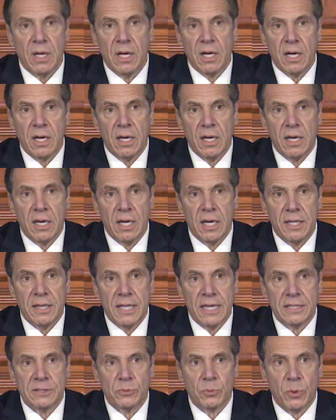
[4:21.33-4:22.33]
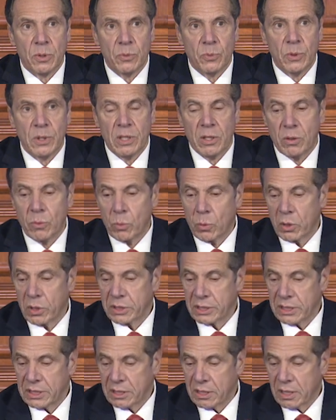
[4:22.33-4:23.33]
Uh, and that's what we are
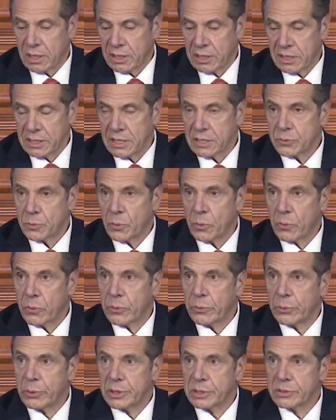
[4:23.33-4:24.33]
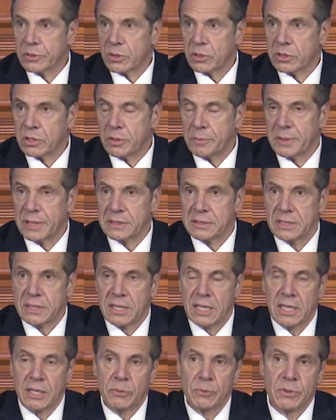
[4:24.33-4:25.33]
working on, and that's what we want to talk to you about
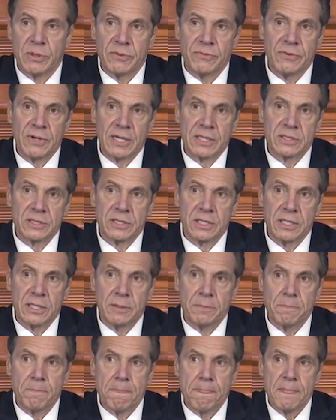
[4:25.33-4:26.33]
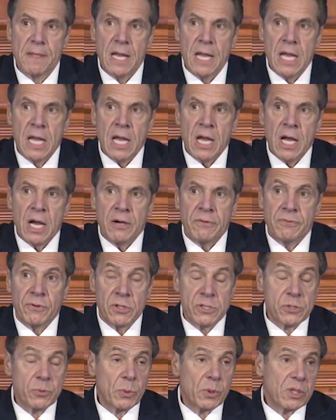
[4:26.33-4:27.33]
today with the vaccine.
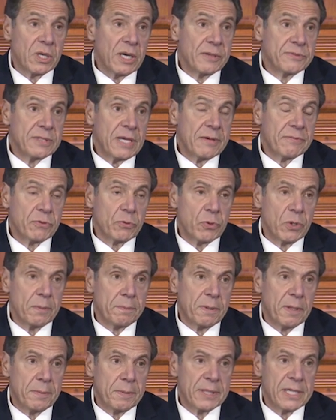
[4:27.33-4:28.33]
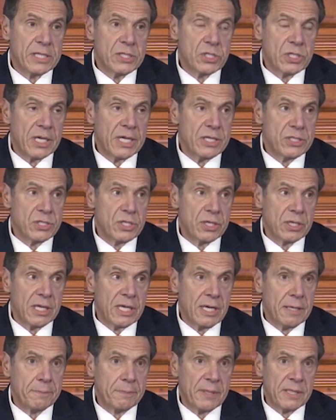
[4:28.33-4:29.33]
First, we're going to have to have a real public education
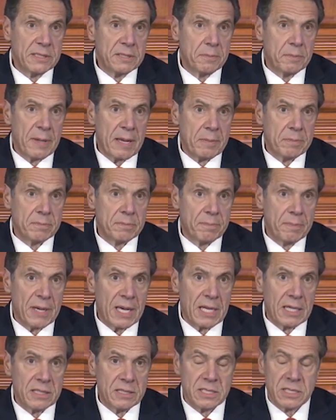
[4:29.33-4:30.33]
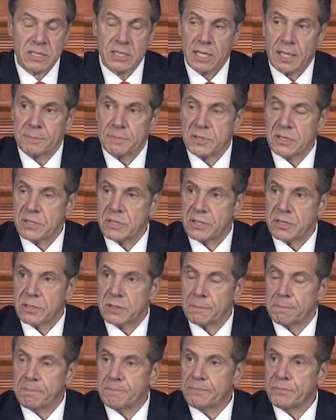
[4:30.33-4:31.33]
campaign to ba battle the skepticism.